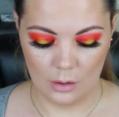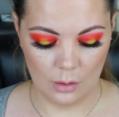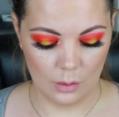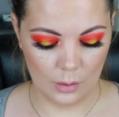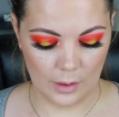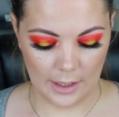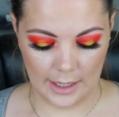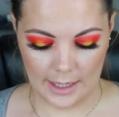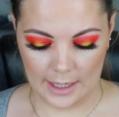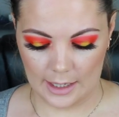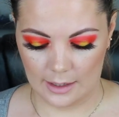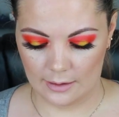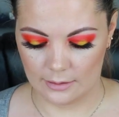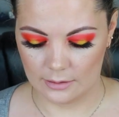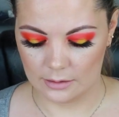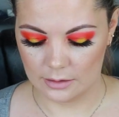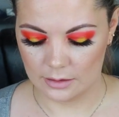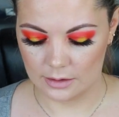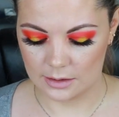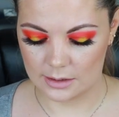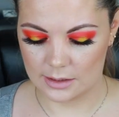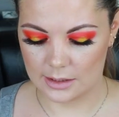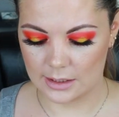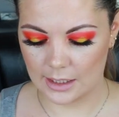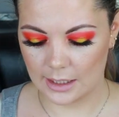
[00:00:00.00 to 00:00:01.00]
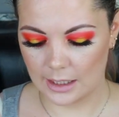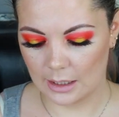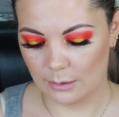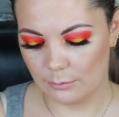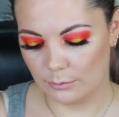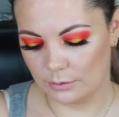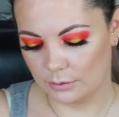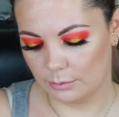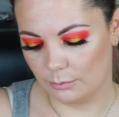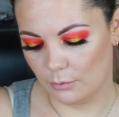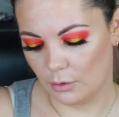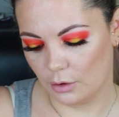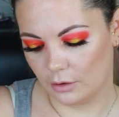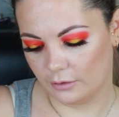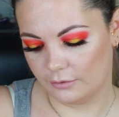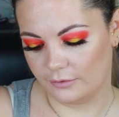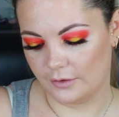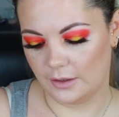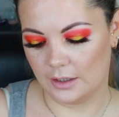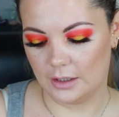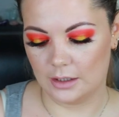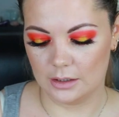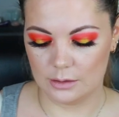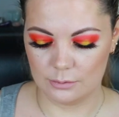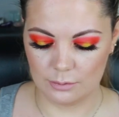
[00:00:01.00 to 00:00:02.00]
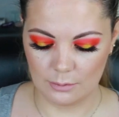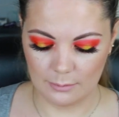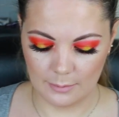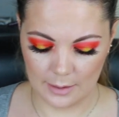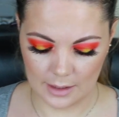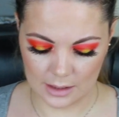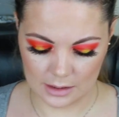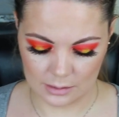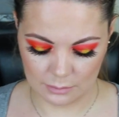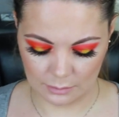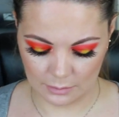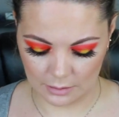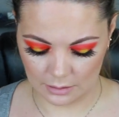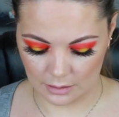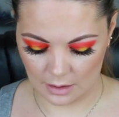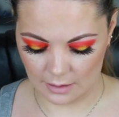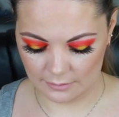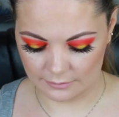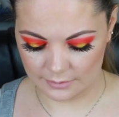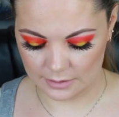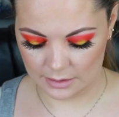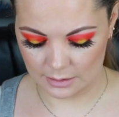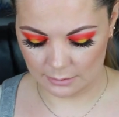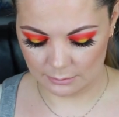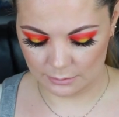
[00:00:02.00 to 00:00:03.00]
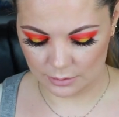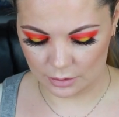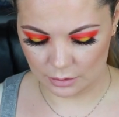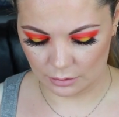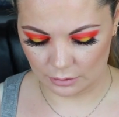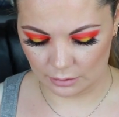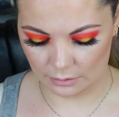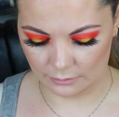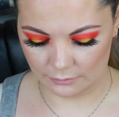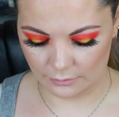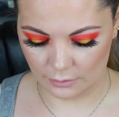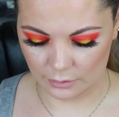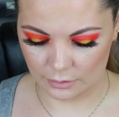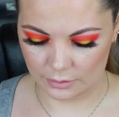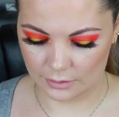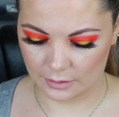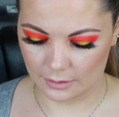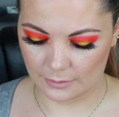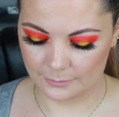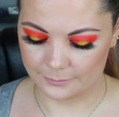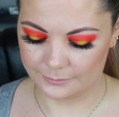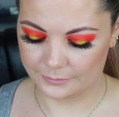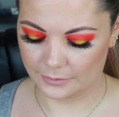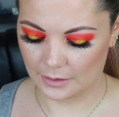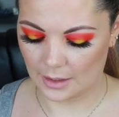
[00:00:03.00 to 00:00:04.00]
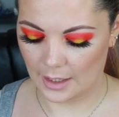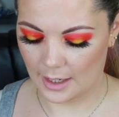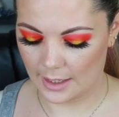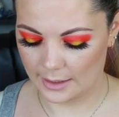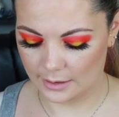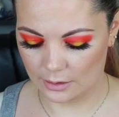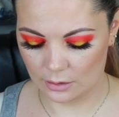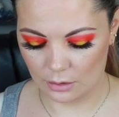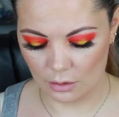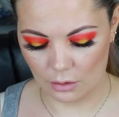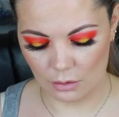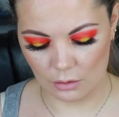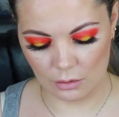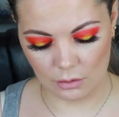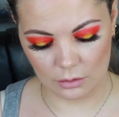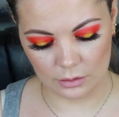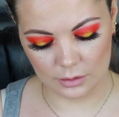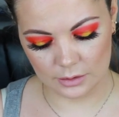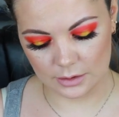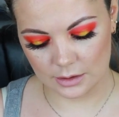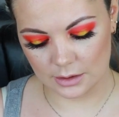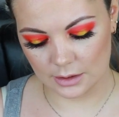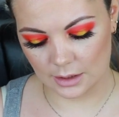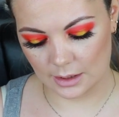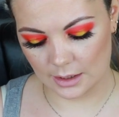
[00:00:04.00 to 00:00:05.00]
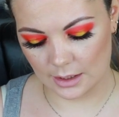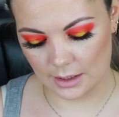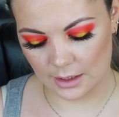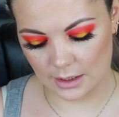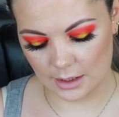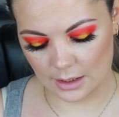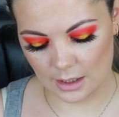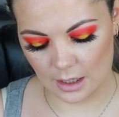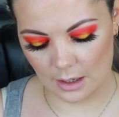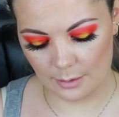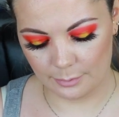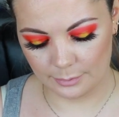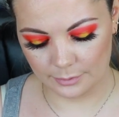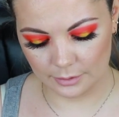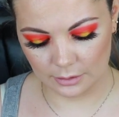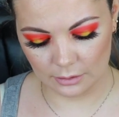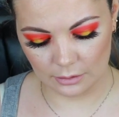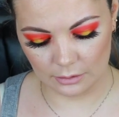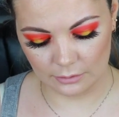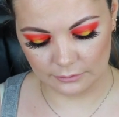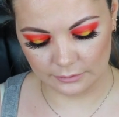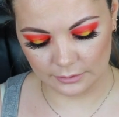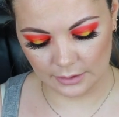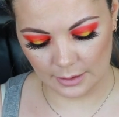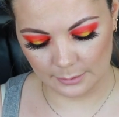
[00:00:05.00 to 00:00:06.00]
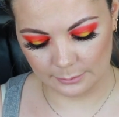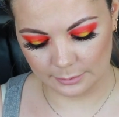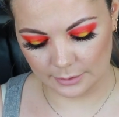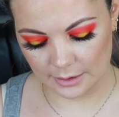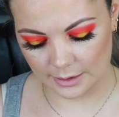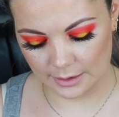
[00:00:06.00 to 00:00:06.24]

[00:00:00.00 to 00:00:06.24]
Okay, sticking with Morphe, because we might as well have some sort of order. I got a couple of lip